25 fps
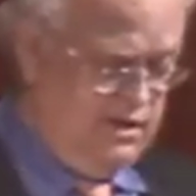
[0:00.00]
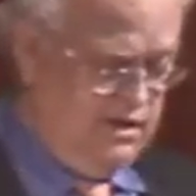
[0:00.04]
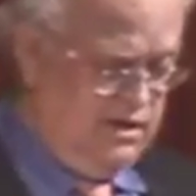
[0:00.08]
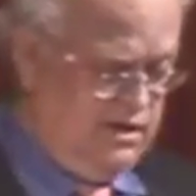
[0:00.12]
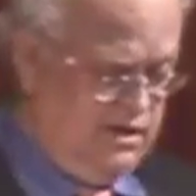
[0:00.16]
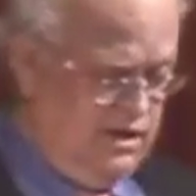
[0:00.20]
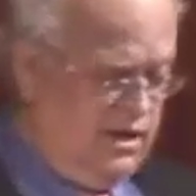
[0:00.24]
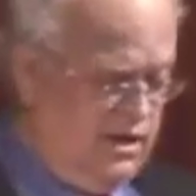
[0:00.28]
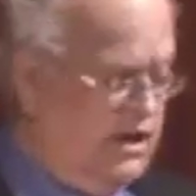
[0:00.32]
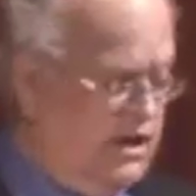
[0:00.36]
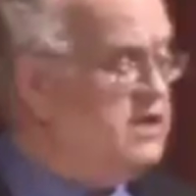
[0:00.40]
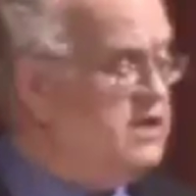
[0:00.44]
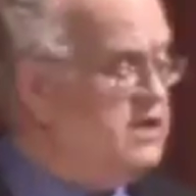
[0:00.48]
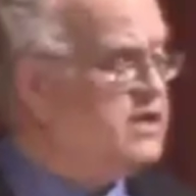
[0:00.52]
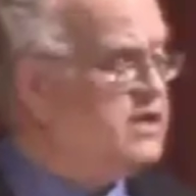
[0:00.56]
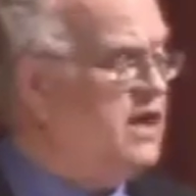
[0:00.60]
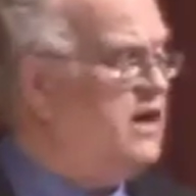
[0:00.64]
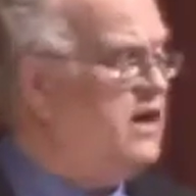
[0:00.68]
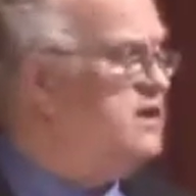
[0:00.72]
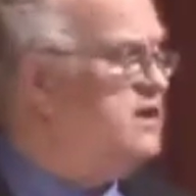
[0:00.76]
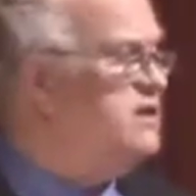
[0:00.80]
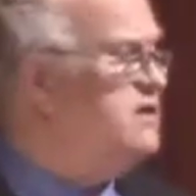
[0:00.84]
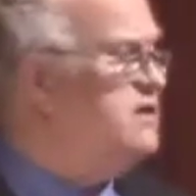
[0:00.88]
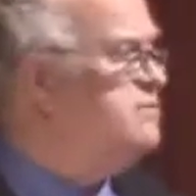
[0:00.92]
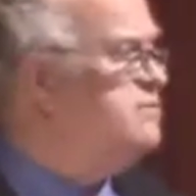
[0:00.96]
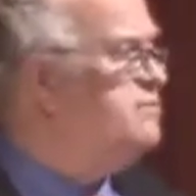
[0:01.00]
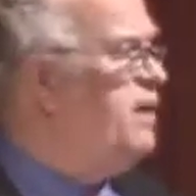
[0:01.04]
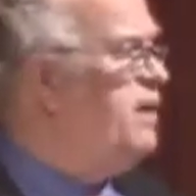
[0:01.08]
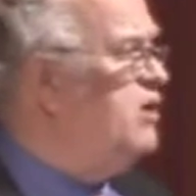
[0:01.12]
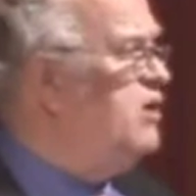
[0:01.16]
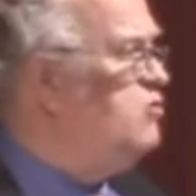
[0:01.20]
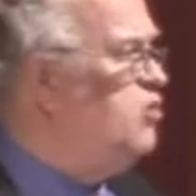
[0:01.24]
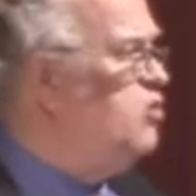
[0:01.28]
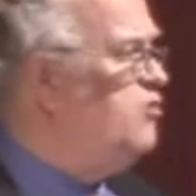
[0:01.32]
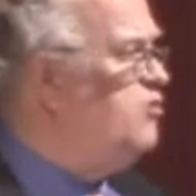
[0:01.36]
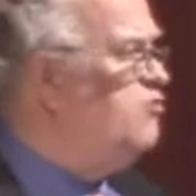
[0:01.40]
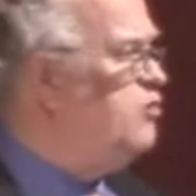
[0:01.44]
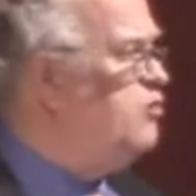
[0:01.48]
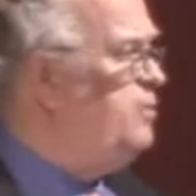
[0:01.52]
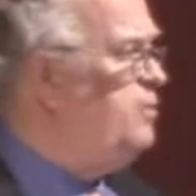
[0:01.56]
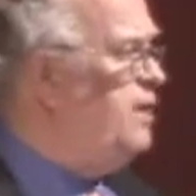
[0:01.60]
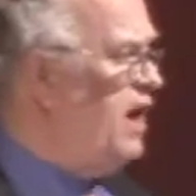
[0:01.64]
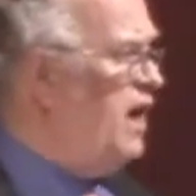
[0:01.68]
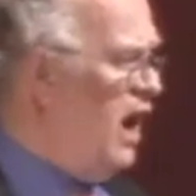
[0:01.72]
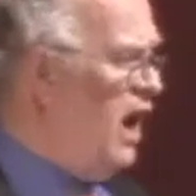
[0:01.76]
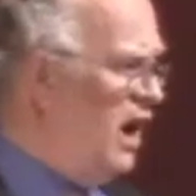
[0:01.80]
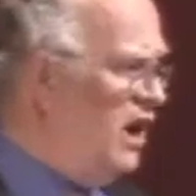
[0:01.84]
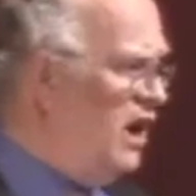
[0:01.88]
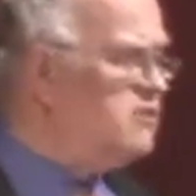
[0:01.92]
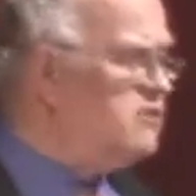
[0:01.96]
Uh, he said Beowulf would be
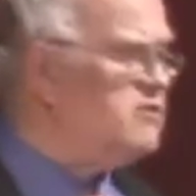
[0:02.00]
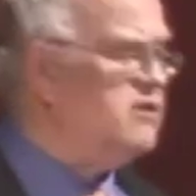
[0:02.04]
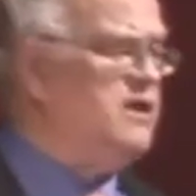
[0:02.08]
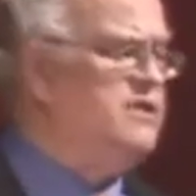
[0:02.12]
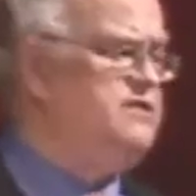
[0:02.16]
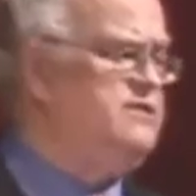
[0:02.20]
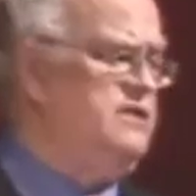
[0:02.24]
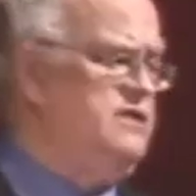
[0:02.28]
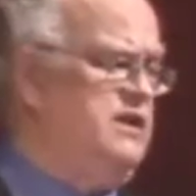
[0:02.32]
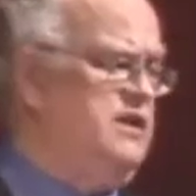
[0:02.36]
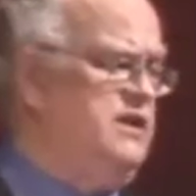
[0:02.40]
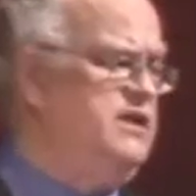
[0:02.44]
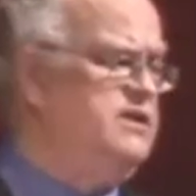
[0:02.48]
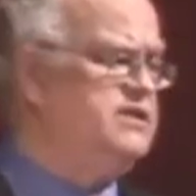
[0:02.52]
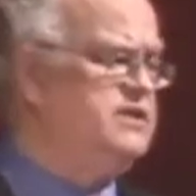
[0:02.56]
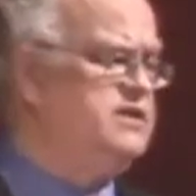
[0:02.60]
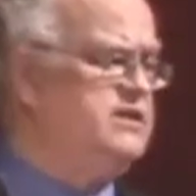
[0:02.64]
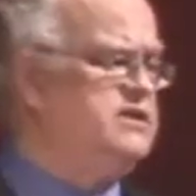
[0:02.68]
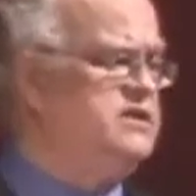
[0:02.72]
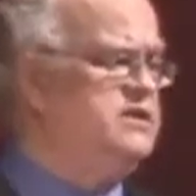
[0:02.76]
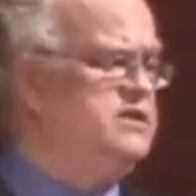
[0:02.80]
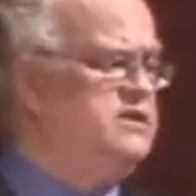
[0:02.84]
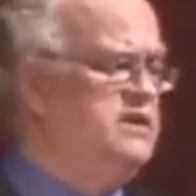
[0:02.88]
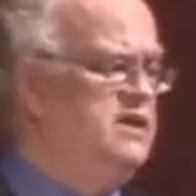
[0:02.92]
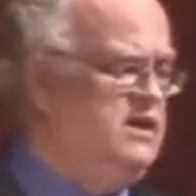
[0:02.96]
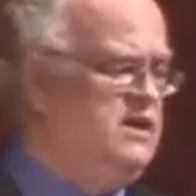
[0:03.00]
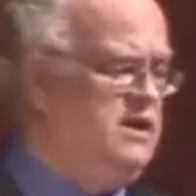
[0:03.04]
higher on the list,